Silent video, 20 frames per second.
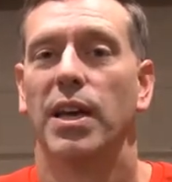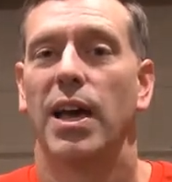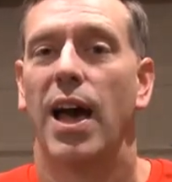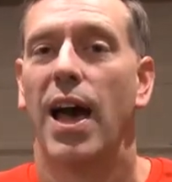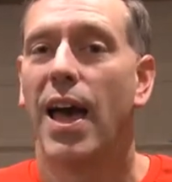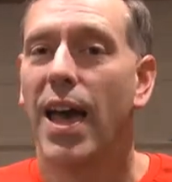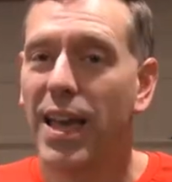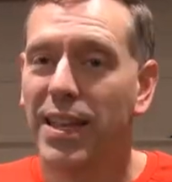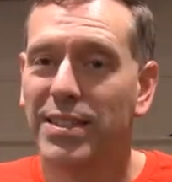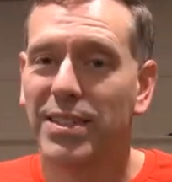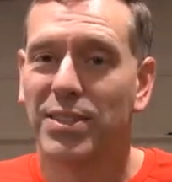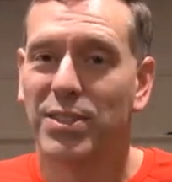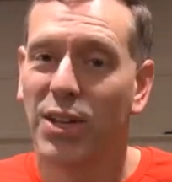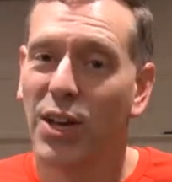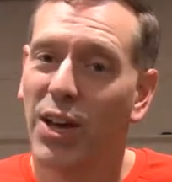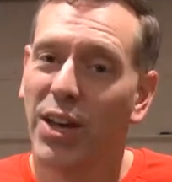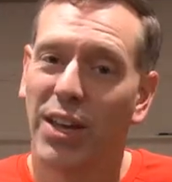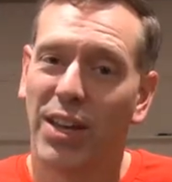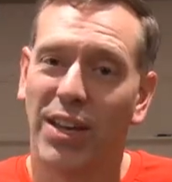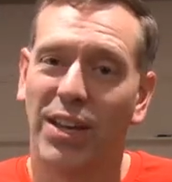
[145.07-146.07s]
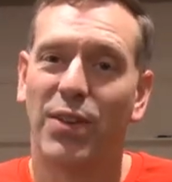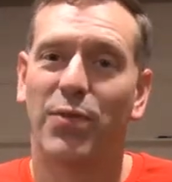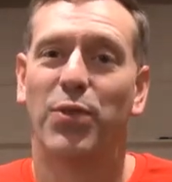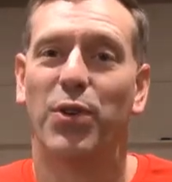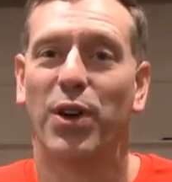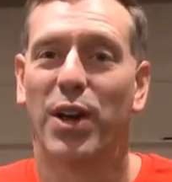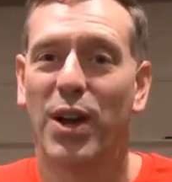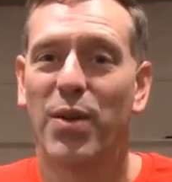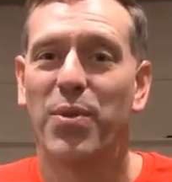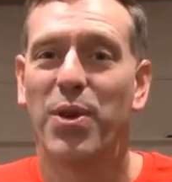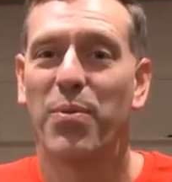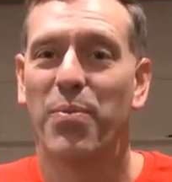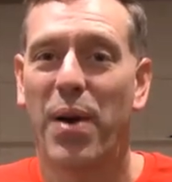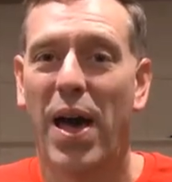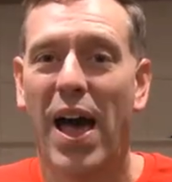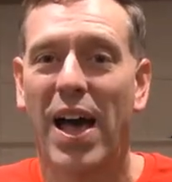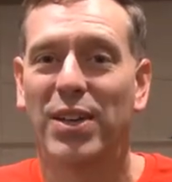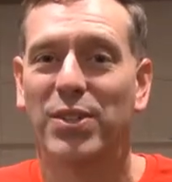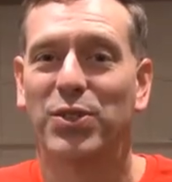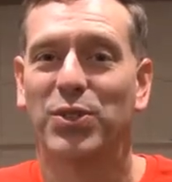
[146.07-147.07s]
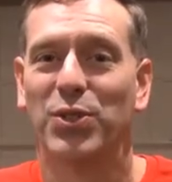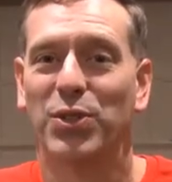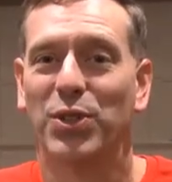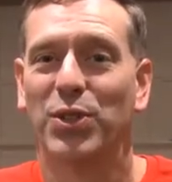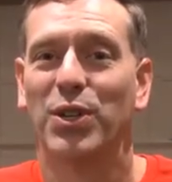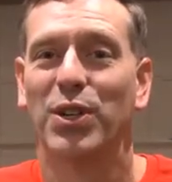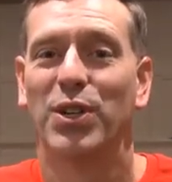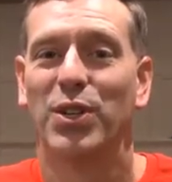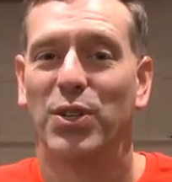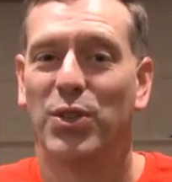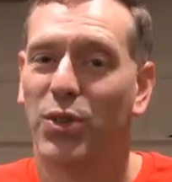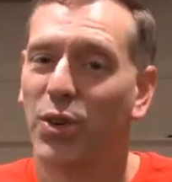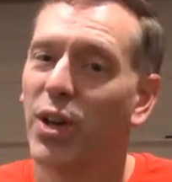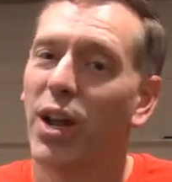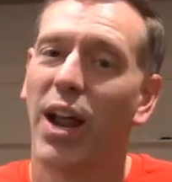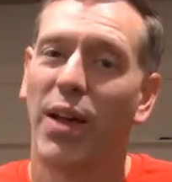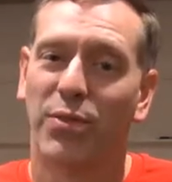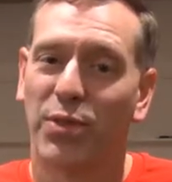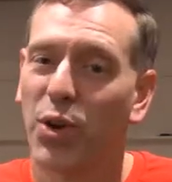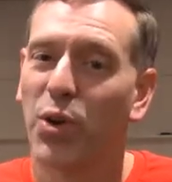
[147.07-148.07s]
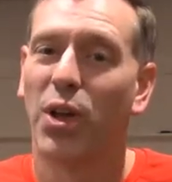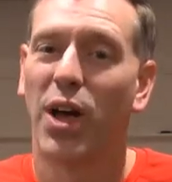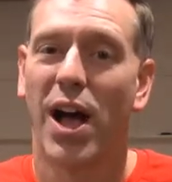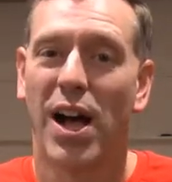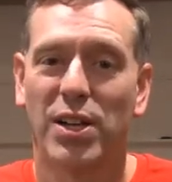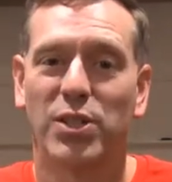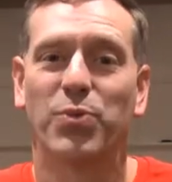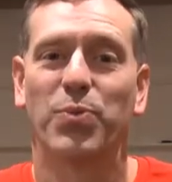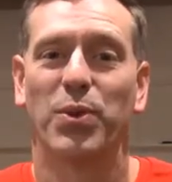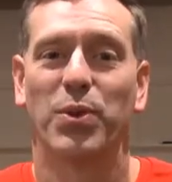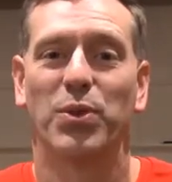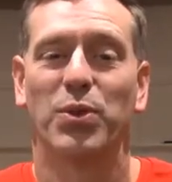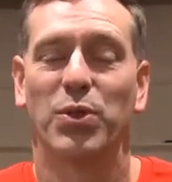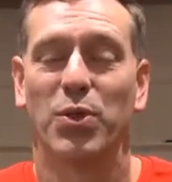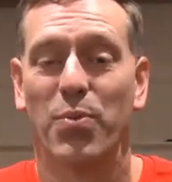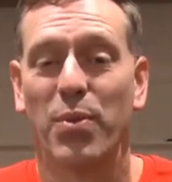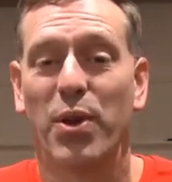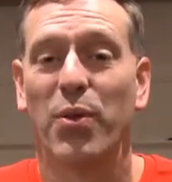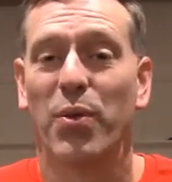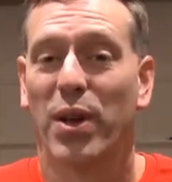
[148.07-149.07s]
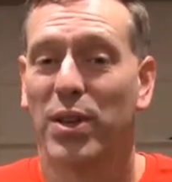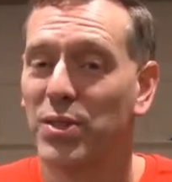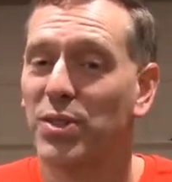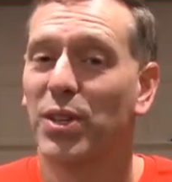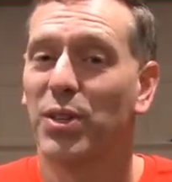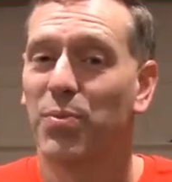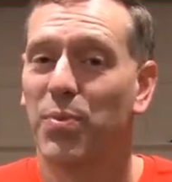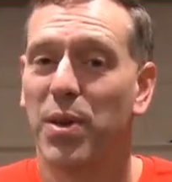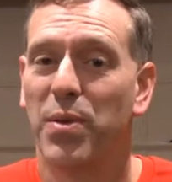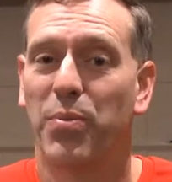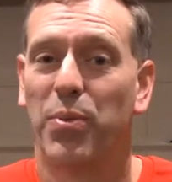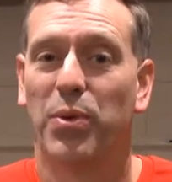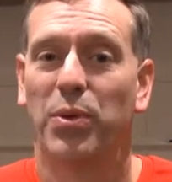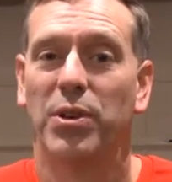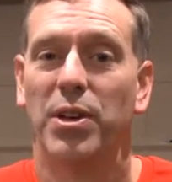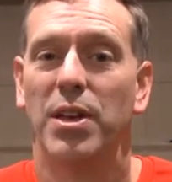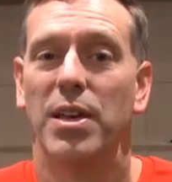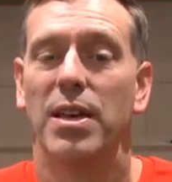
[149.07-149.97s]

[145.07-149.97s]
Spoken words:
I hate to tell you, if you're going to be a pastor, you're going to have to go to hospitals and be around sick people.